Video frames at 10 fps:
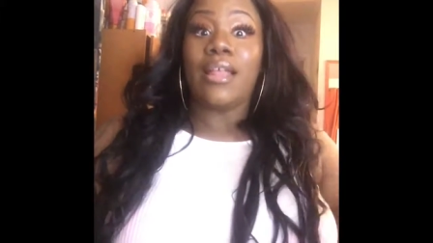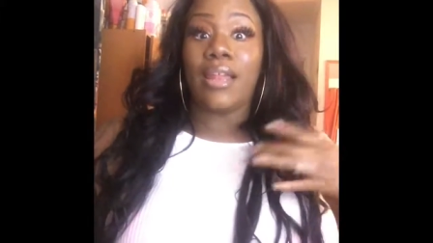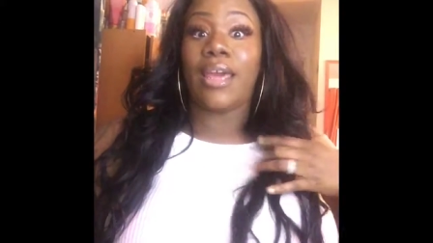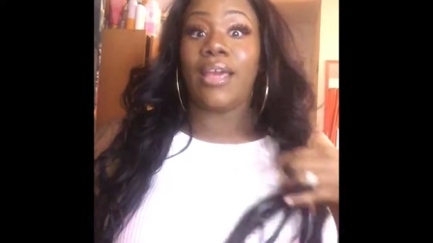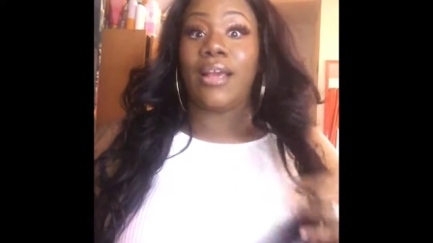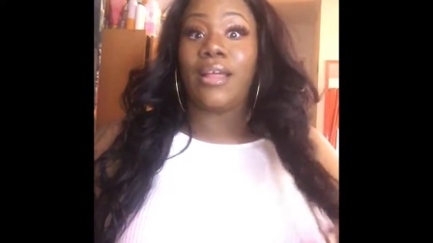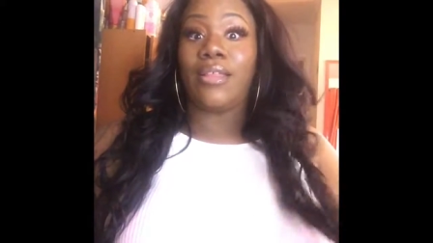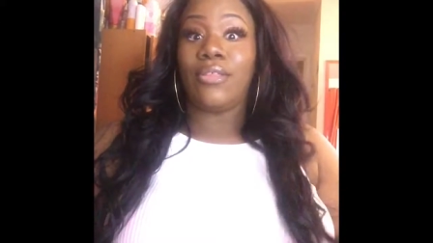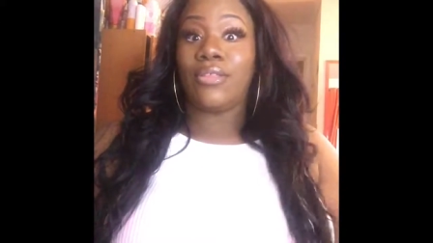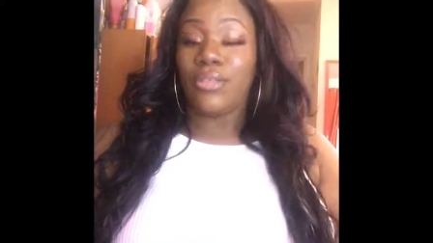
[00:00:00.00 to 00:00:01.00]
like
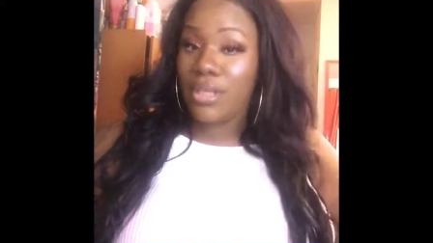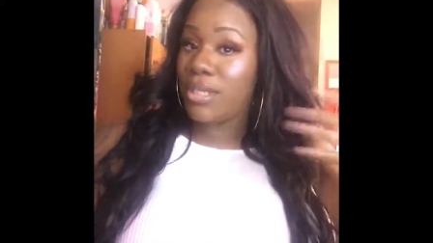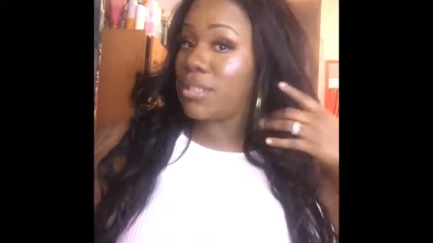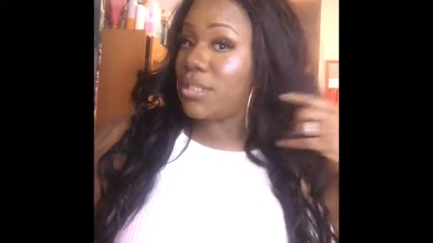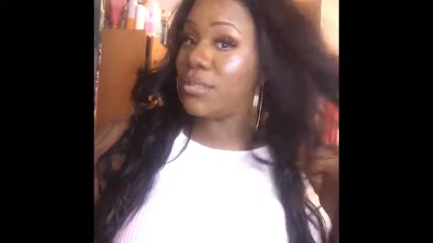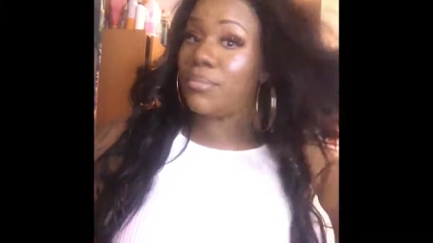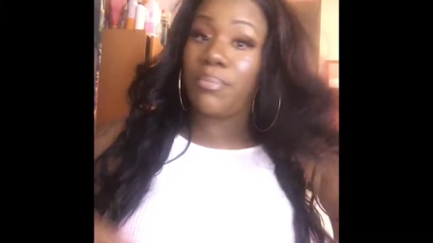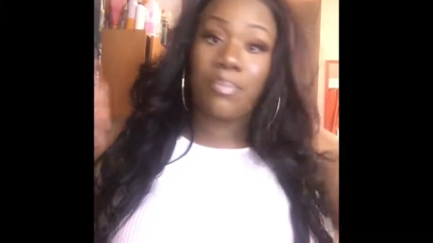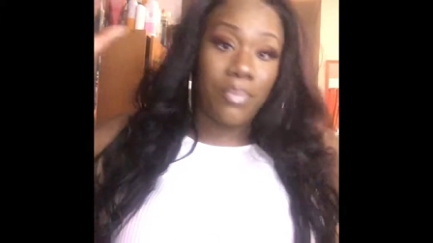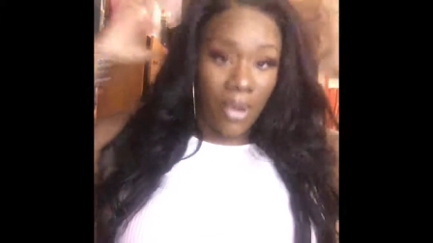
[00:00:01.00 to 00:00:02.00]
this
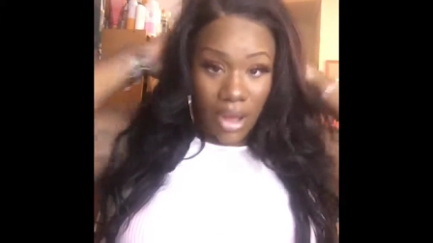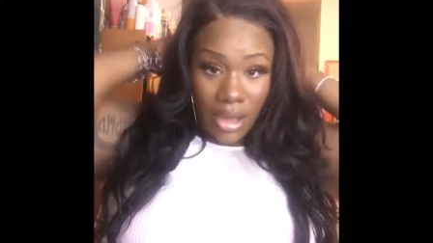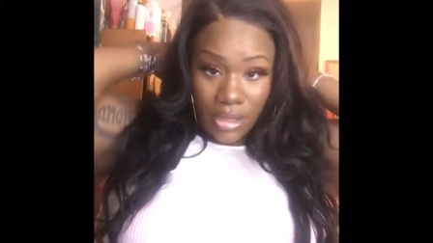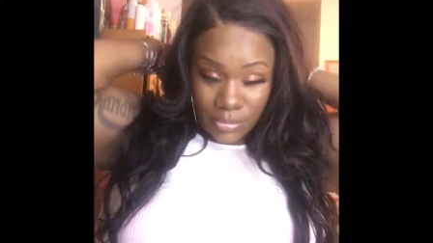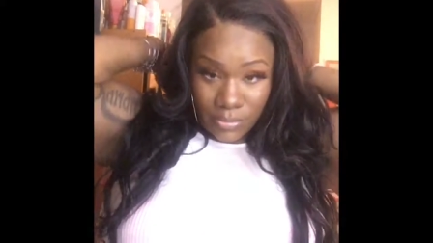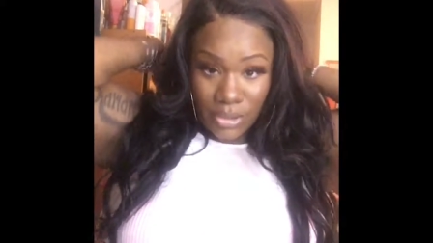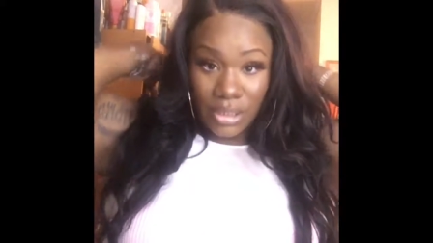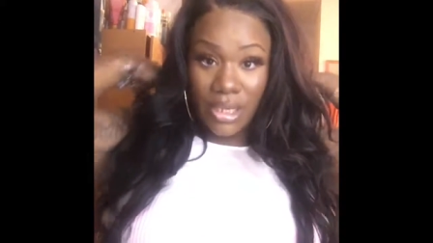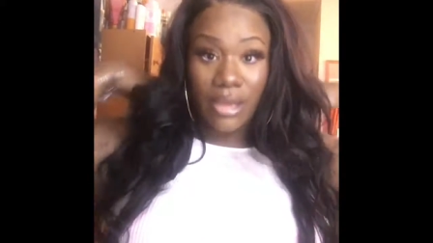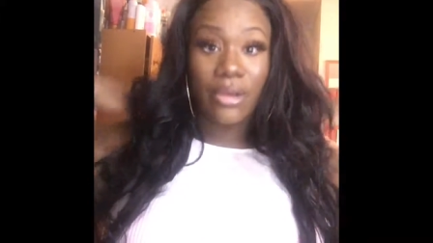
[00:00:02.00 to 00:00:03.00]

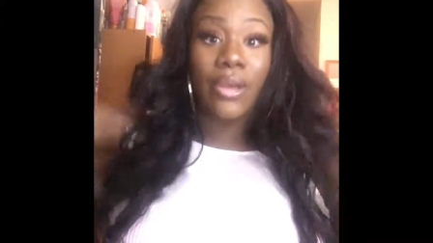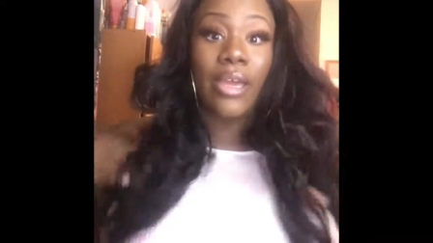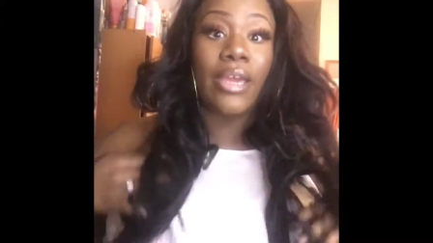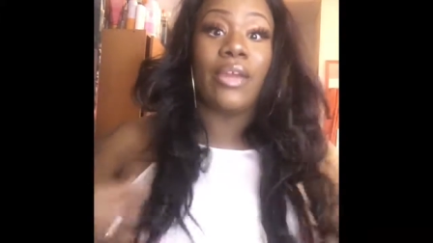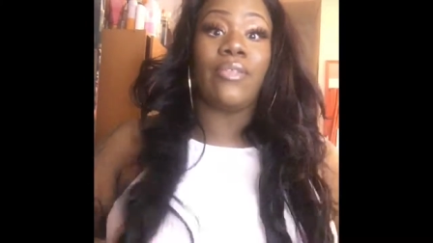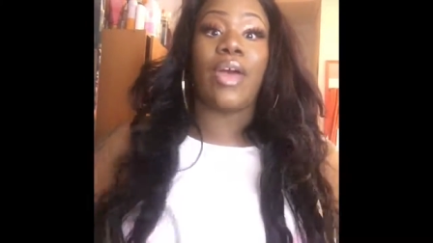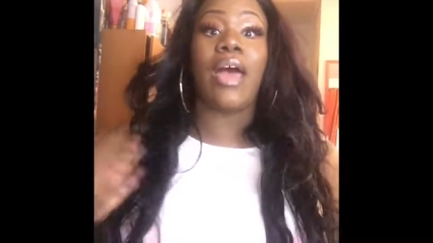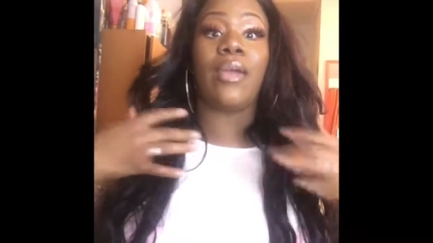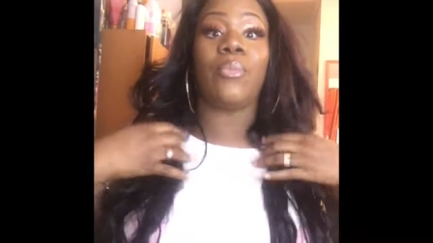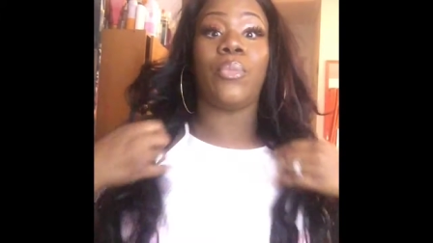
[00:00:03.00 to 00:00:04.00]
bombshell hair that
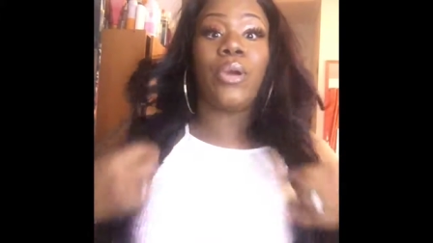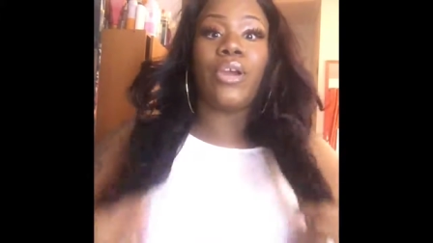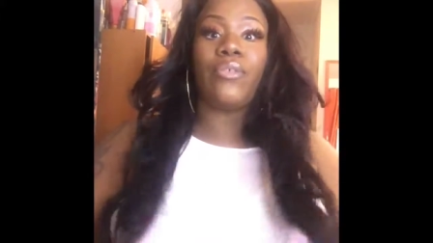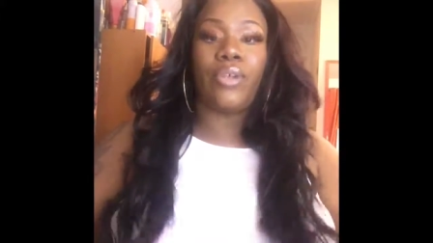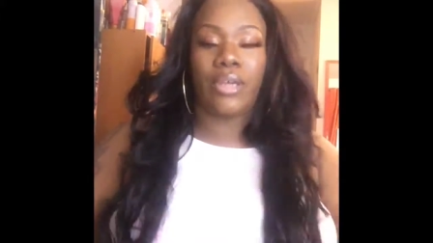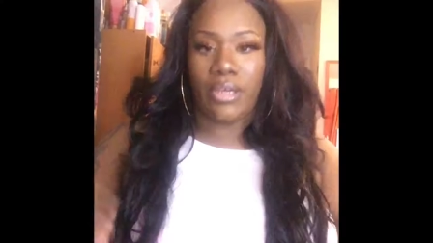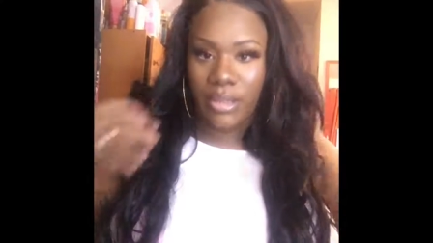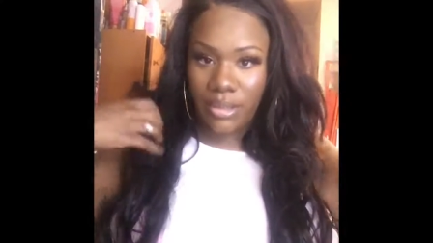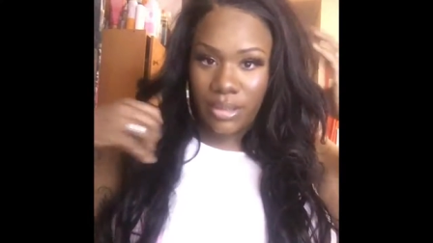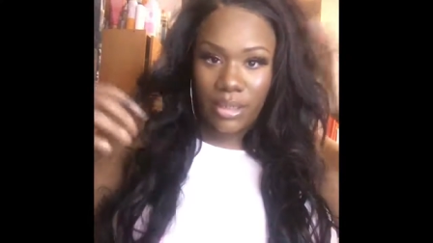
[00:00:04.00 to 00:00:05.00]
I'm
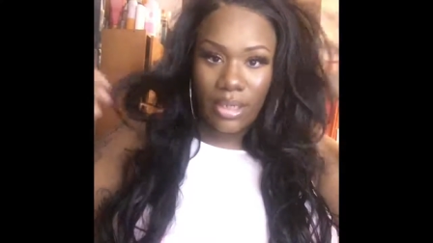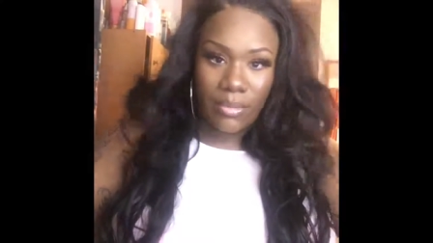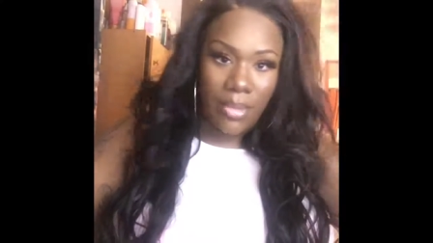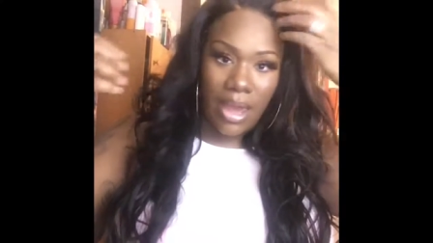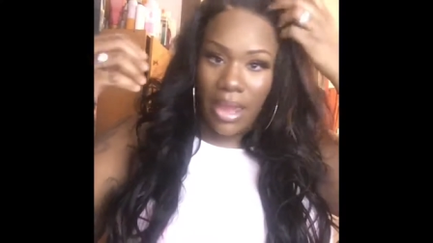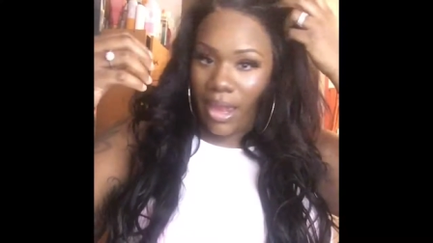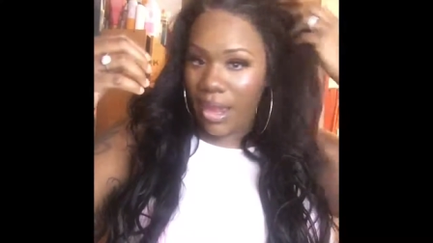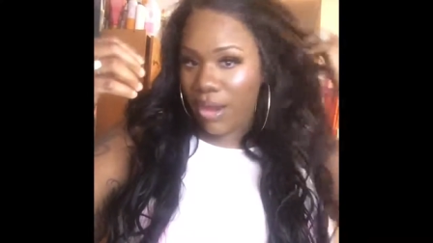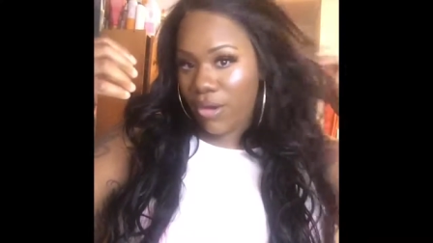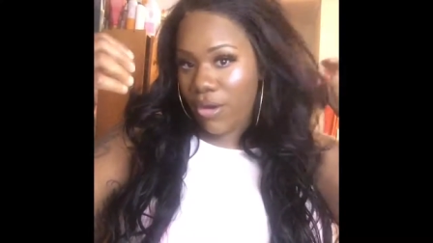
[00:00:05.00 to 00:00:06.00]
wearing in my
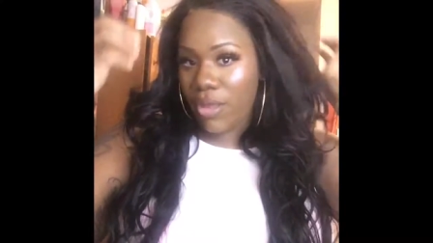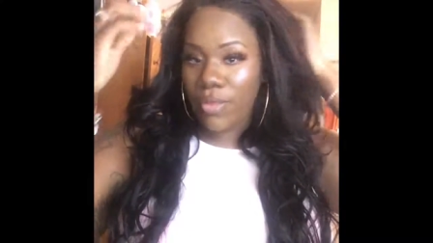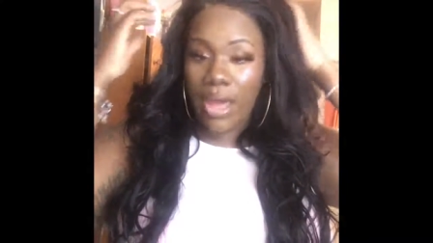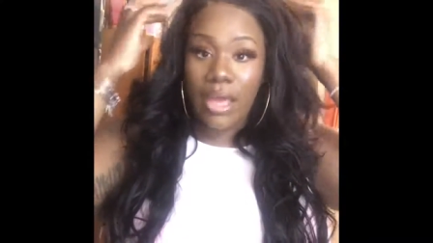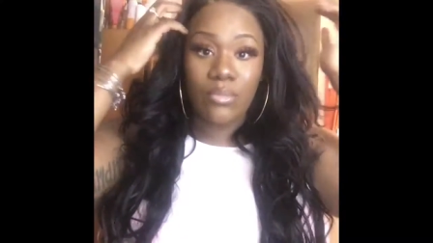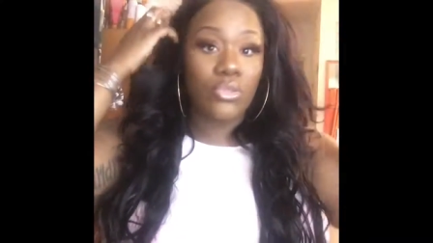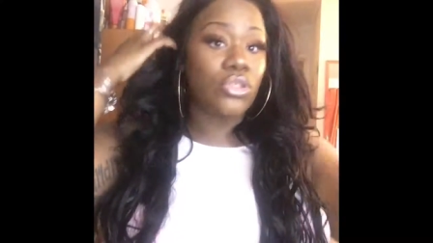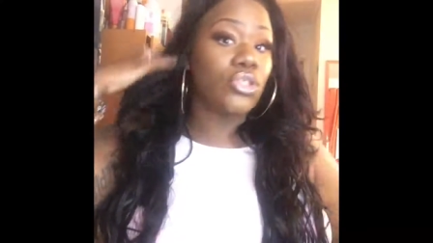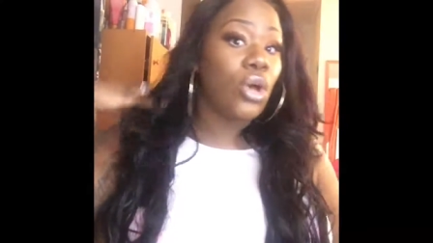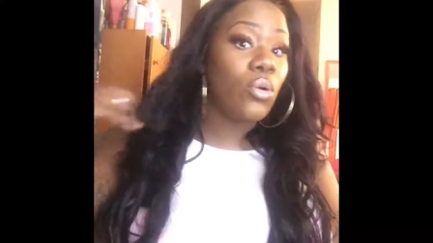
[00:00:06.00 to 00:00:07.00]
hair that I'm
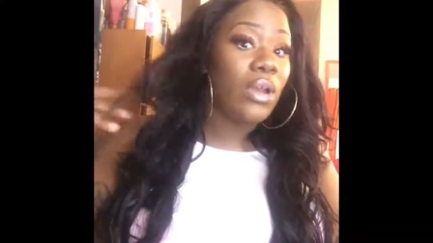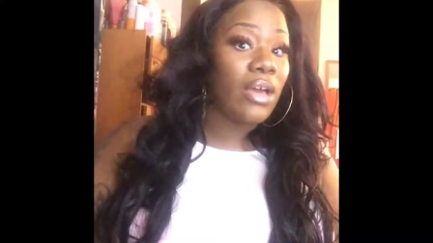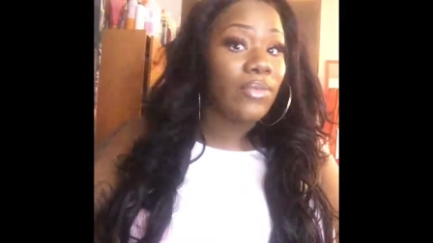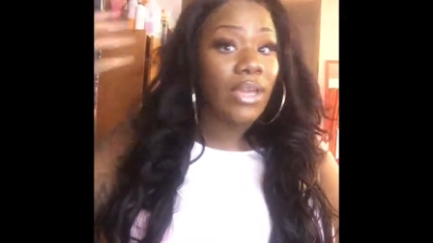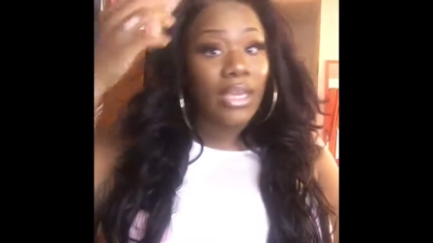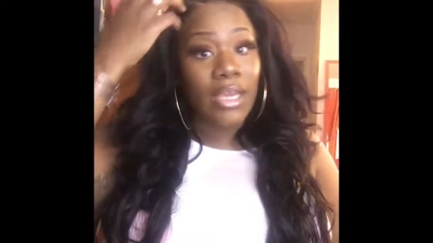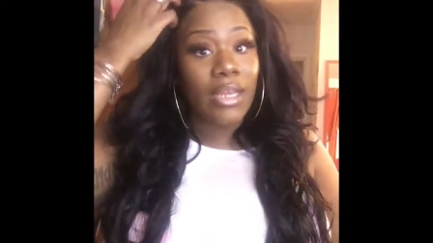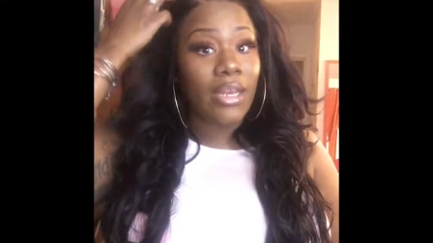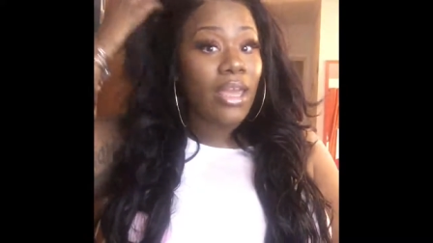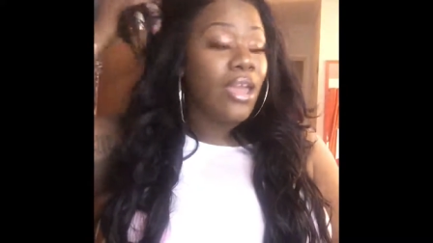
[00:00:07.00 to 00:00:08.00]
so loving